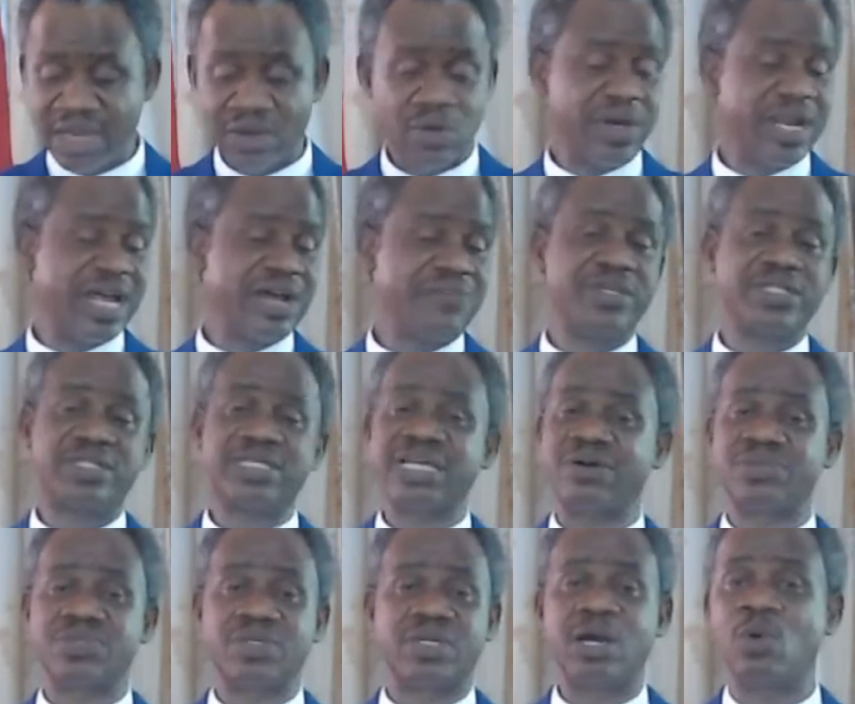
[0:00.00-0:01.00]
God have a
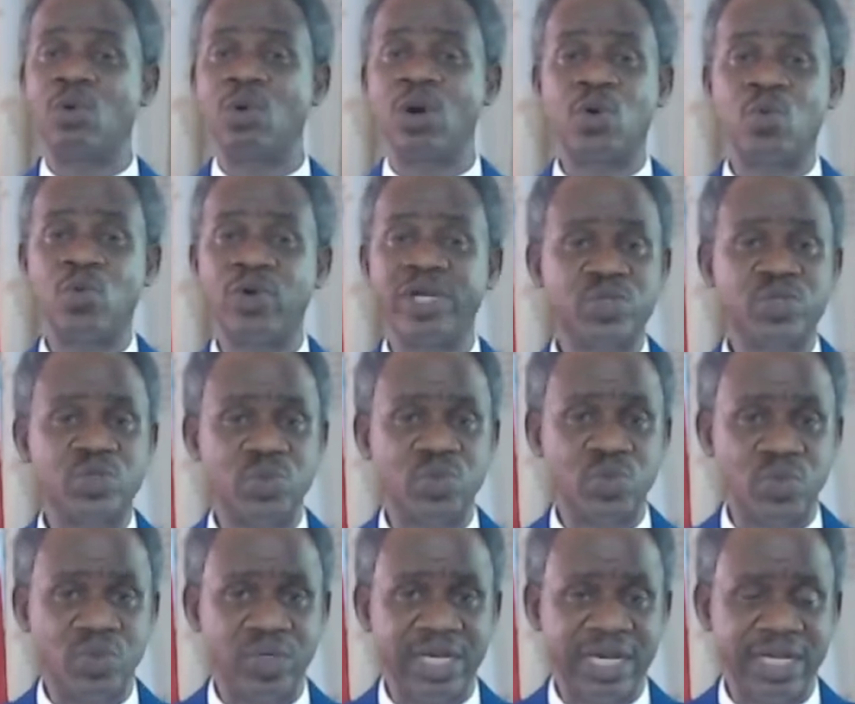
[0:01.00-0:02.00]
thousand and one way to
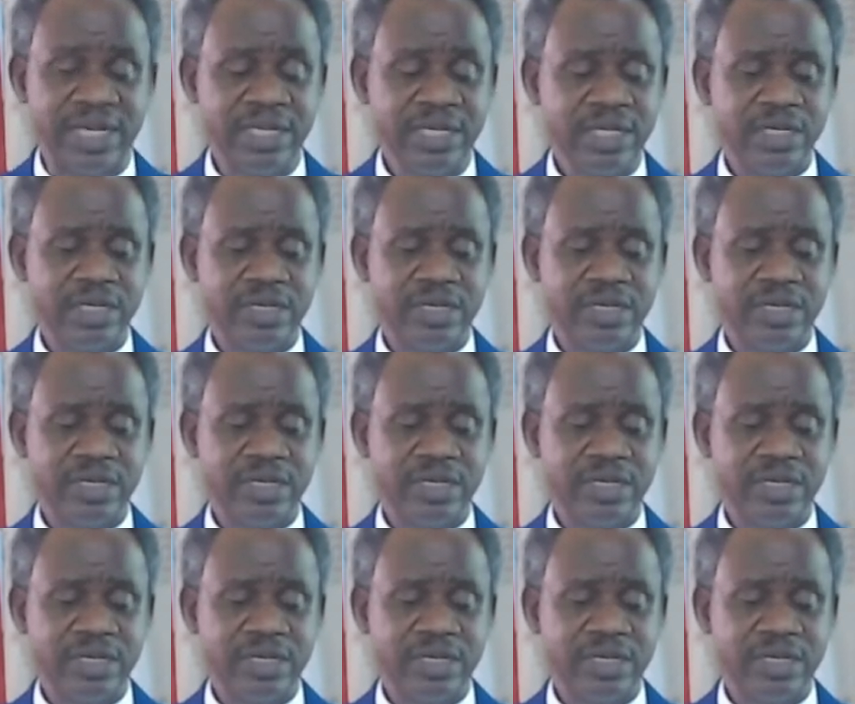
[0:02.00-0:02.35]
do that.